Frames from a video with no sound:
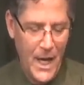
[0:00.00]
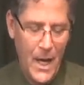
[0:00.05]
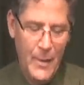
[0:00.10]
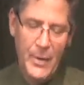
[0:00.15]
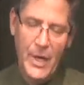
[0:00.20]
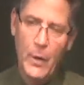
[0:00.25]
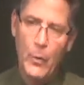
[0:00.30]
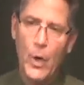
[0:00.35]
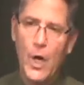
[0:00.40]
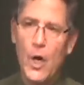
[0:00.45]

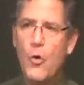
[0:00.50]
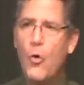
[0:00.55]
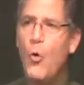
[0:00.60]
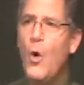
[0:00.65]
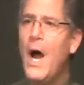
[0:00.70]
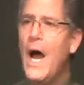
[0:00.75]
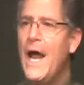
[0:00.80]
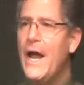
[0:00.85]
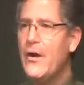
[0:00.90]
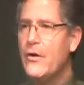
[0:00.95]
But it
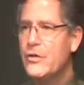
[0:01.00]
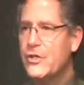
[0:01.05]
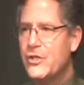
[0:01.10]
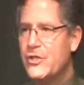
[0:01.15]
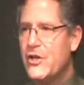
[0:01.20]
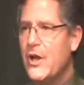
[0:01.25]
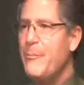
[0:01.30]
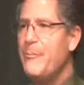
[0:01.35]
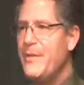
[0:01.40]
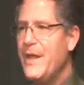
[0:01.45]
requires
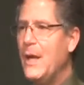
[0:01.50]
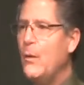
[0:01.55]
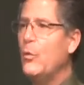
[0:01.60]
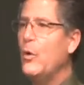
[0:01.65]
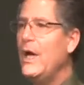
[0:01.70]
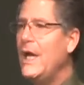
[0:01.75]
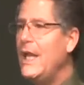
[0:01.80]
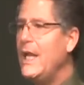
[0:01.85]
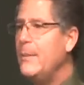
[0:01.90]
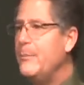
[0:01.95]
something
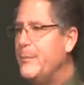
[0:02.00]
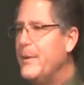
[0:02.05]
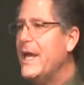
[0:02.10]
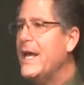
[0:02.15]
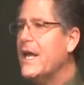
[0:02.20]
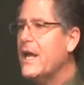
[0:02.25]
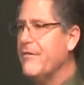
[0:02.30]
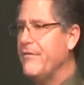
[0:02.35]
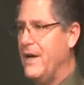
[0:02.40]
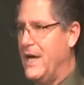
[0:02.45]
really
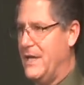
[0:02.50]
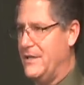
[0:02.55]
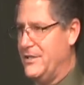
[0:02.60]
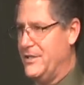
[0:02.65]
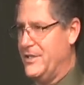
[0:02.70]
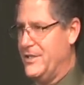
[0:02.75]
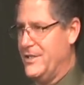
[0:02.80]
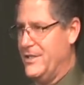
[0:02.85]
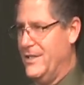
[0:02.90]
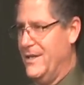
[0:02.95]
big of
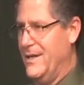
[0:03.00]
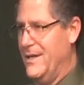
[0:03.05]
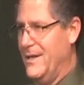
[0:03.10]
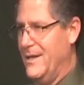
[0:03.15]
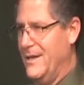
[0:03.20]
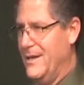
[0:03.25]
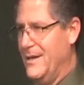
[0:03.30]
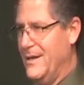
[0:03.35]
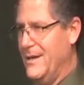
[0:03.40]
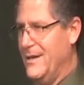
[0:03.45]
us.
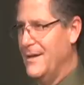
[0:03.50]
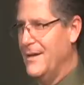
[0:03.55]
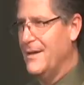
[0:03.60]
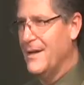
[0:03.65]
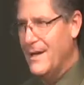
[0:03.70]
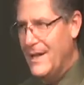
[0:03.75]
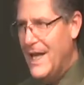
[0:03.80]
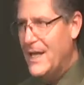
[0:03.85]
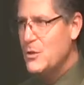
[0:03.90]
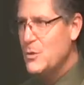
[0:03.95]

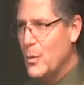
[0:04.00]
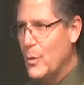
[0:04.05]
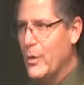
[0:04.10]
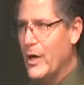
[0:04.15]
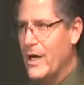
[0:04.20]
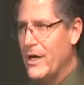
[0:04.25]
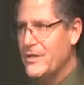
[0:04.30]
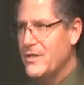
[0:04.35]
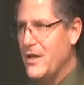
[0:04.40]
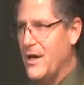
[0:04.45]
And that's what we're
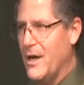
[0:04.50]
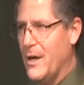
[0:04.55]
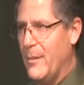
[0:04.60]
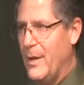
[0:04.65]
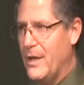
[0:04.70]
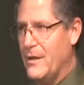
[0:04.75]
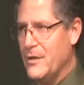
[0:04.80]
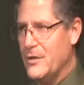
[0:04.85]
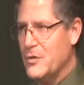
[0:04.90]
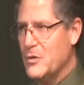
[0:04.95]
going to talk
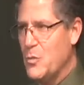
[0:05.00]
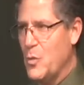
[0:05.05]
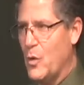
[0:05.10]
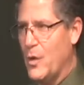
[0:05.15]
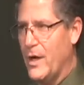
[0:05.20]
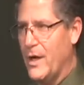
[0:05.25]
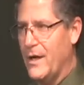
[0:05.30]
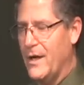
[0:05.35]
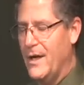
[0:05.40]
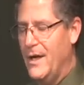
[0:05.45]
about this
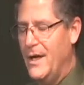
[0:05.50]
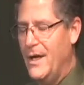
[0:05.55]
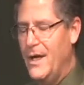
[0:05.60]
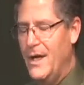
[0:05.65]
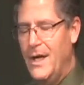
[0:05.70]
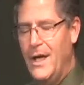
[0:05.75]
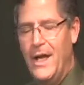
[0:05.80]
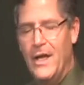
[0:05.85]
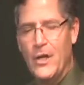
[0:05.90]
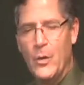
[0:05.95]
morning.
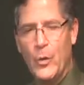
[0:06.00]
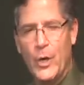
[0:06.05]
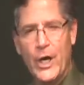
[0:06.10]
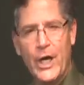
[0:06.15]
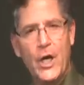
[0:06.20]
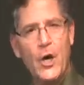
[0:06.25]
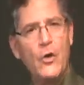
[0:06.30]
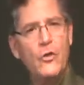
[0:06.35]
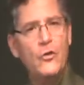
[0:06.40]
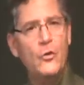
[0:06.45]
And we're going
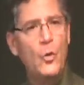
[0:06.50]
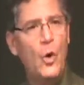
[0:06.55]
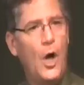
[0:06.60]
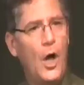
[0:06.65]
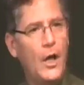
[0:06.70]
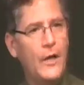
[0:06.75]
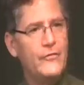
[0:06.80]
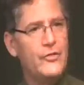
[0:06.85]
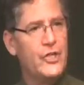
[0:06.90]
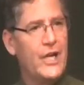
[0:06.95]
to go through
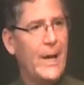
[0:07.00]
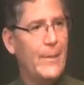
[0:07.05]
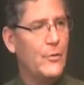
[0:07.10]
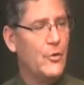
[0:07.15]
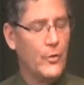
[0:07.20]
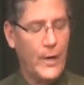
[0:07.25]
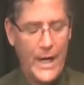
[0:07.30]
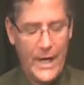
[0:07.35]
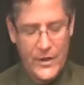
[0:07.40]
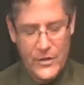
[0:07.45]
all of
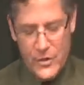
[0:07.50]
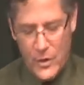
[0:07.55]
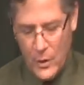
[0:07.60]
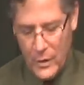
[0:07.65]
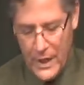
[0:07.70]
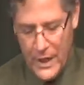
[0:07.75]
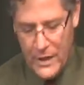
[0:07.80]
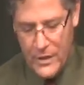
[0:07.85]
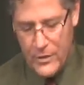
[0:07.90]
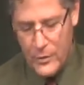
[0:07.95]
chapter 8. It's
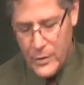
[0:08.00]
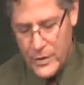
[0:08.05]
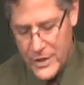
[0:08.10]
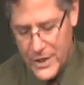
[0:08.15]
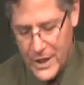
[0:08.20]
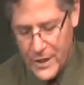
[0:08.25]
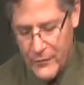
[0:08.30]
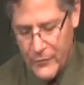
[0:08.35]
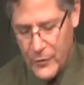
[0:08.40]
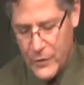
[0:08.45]
only
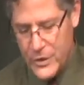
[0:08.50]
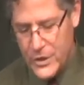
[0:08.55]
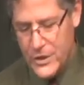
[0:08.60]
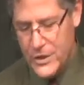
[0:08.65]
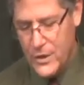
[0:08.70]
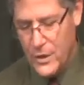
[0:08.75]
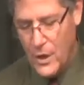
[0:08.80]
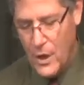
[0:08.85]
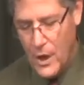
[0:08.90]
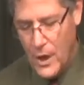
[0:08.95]
13
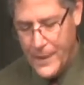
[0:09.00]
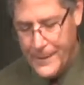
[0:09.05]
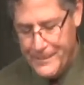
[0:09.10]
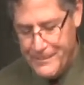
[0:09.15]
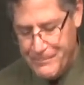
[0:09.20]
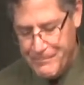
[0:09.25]
verses long.